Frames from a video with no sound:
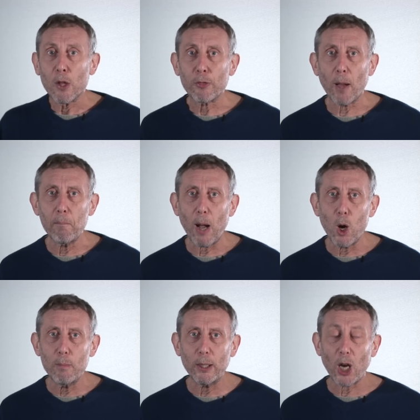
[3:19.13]
The
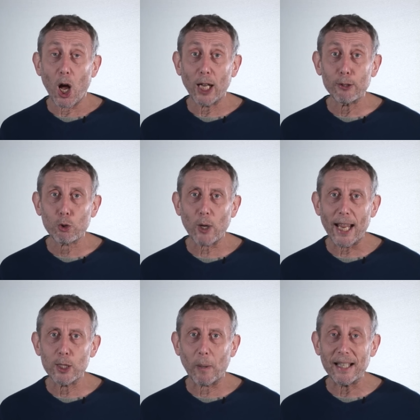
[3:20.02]
moment I
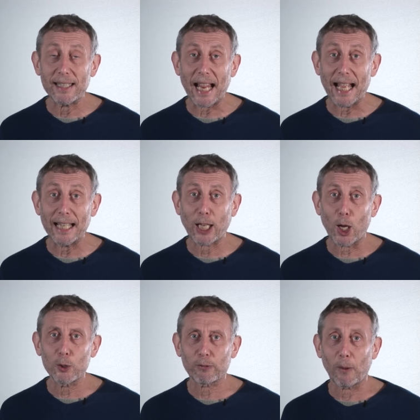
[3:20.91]
dread when Dad
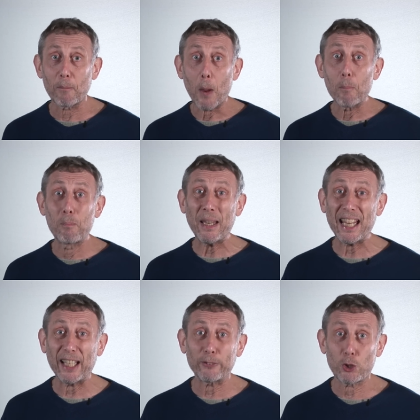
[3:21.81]
goes from
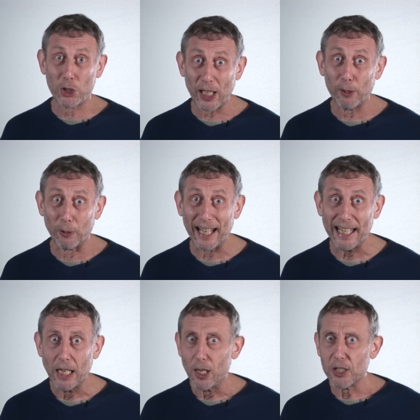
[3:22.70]
being
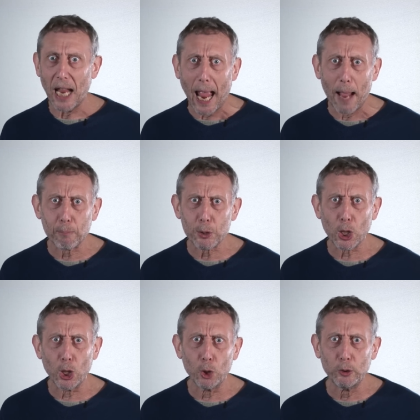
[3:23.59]
cheery to
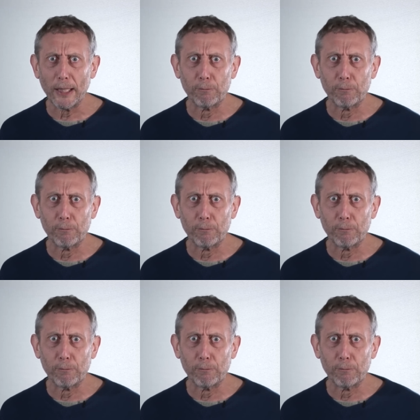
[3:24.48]
absolutely